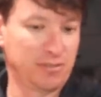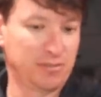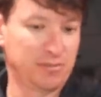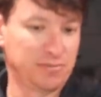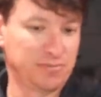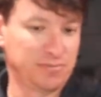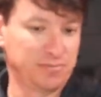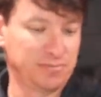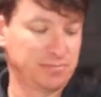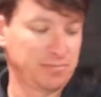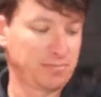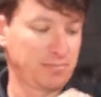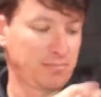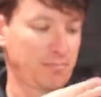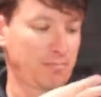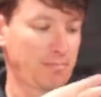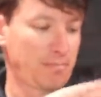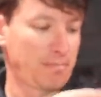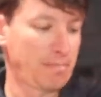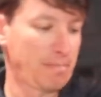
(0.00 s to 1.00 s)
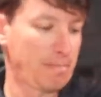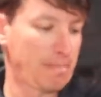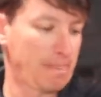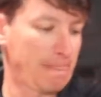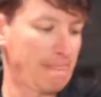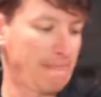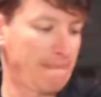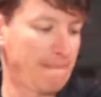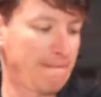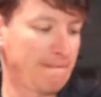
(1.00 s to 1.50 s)

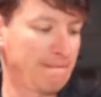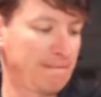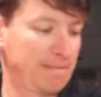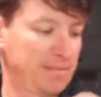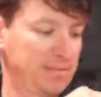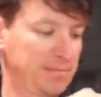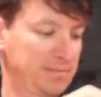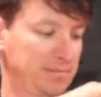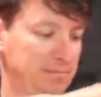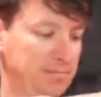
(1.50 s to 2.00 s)
(no one is talking)